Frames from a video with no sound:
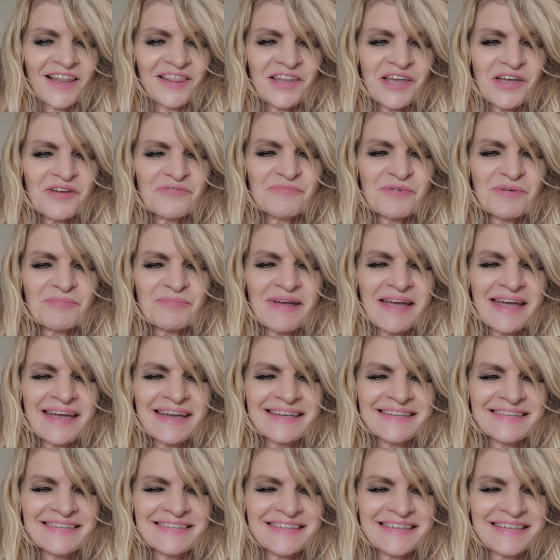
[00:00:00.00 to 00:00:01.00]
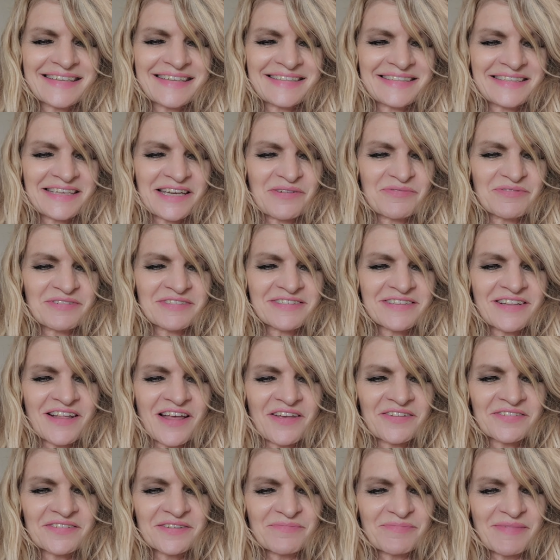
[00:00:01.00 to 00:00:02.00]
I love my magazine, Tamarah's
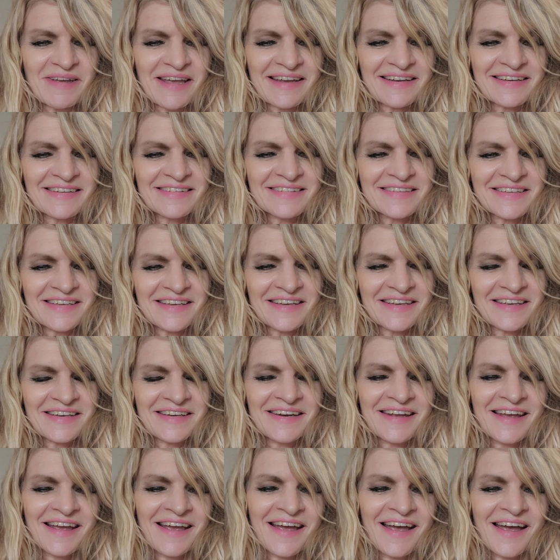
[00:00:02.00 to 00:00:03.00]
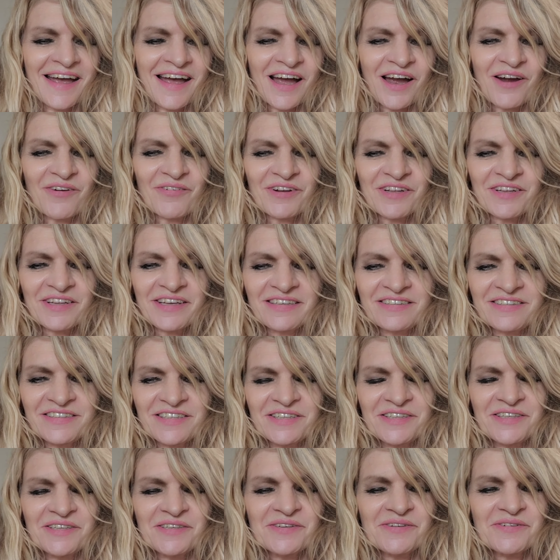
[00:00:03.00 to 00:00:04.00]
Closet Magazine. I really
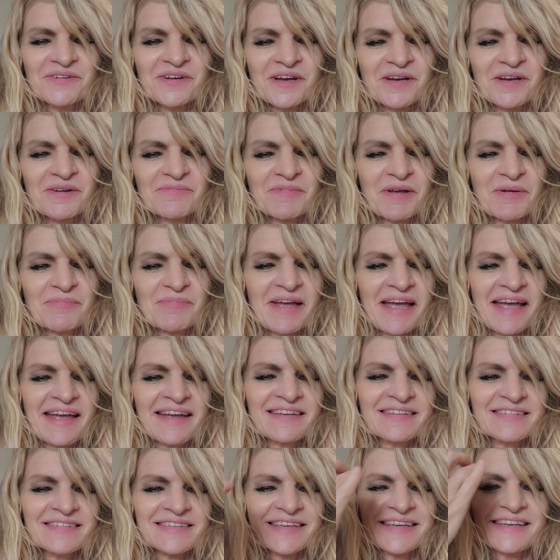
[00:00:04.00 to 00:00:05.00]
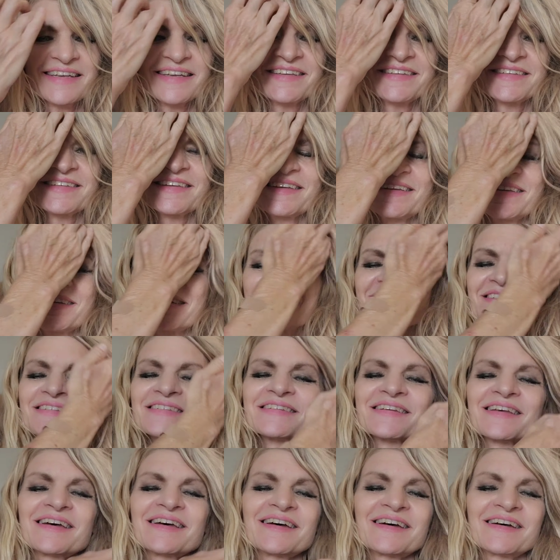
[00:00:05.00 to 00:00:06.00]
do. My magazine
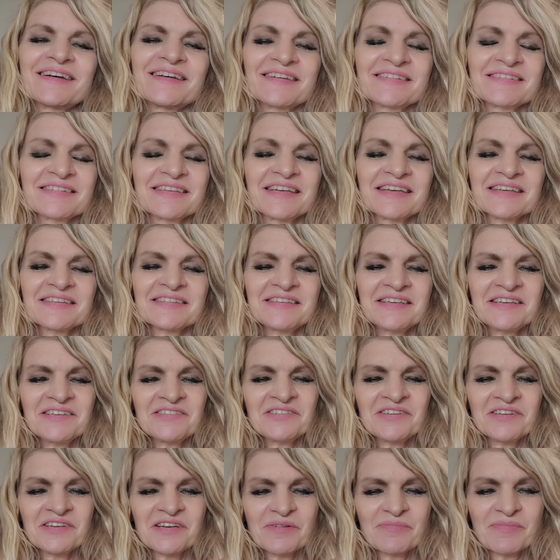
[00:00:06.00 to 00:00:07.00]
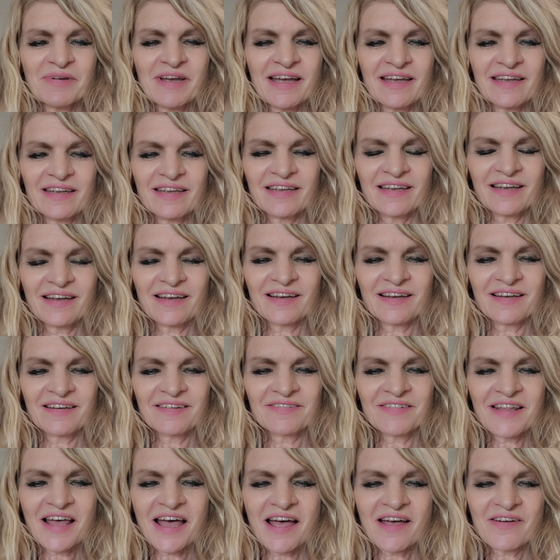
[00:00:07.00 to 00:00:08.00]
is it's an extension of
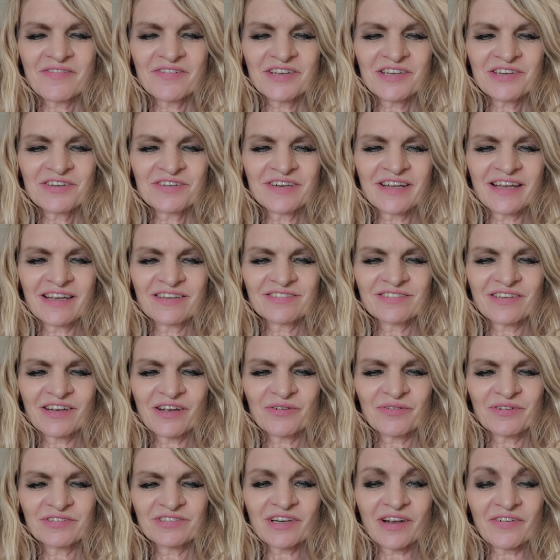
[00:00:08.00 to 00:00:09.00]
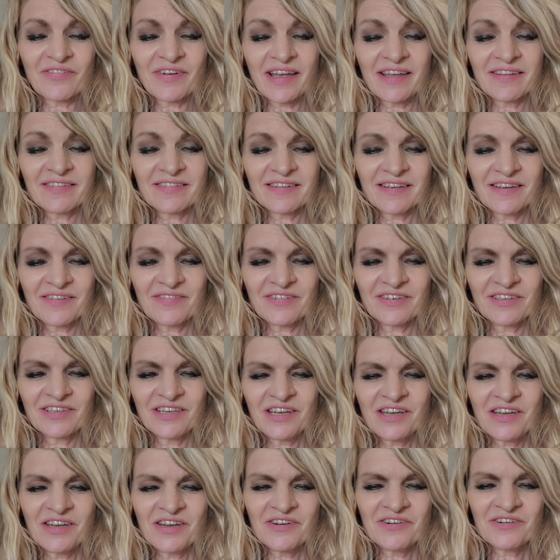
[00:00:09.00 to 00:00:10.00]
my live internet show, which I've had
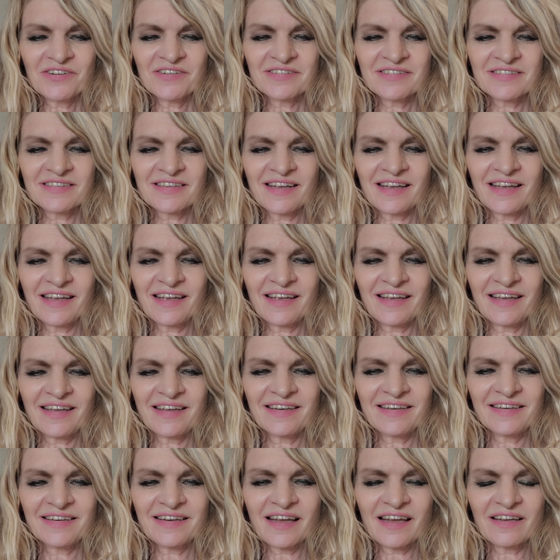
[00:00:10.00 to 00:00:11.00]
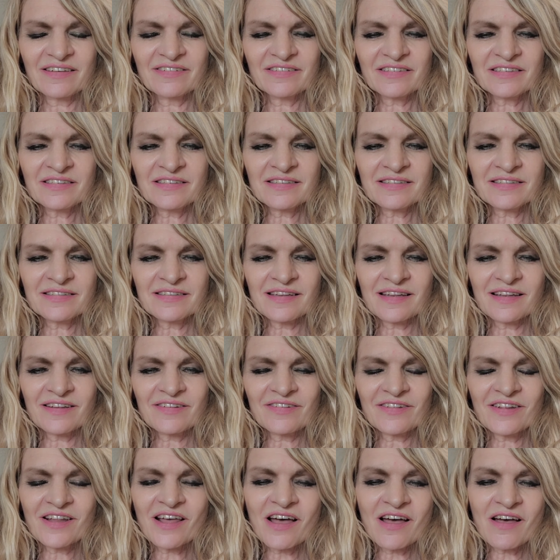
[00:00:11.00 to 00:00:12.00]
7 years, and I just
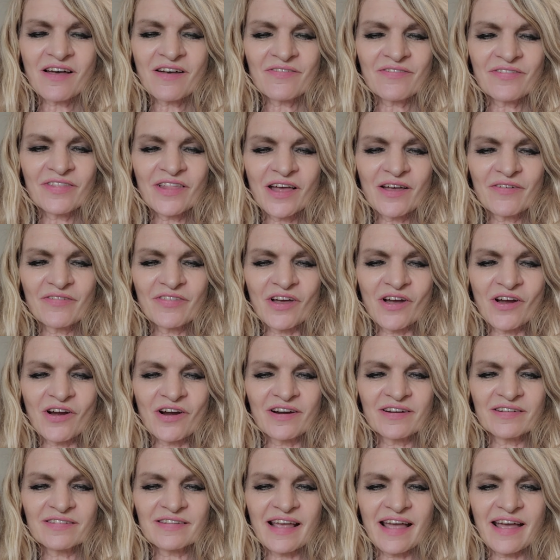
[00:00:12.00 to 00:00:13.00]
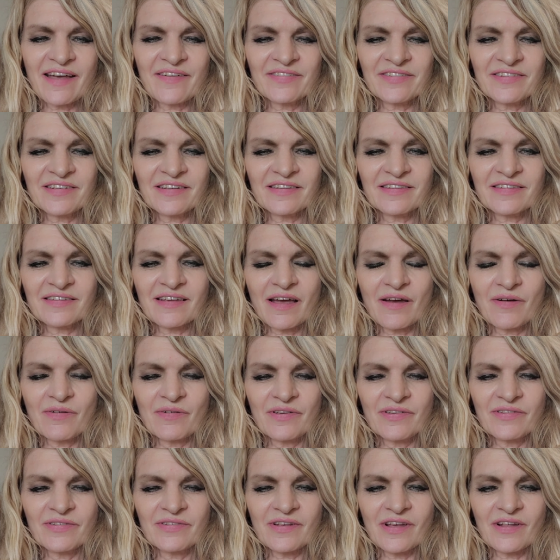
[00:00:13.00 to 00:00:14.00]
love arts, have since I
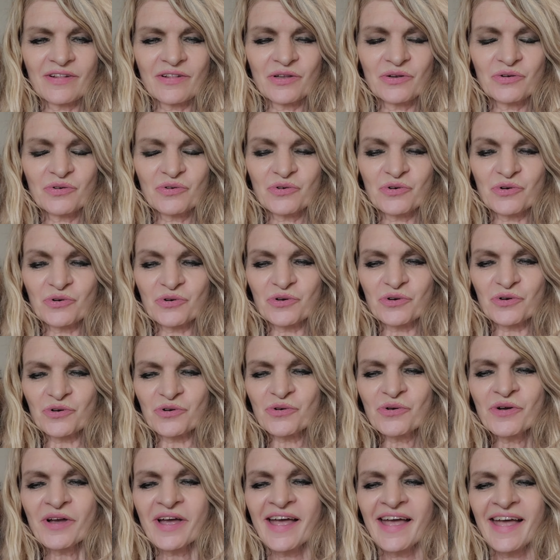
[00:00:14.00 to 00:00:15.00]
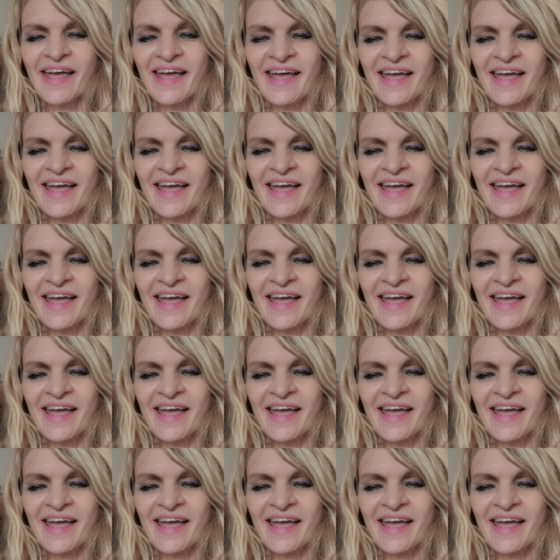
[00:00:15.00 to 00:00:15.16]
was a little girl,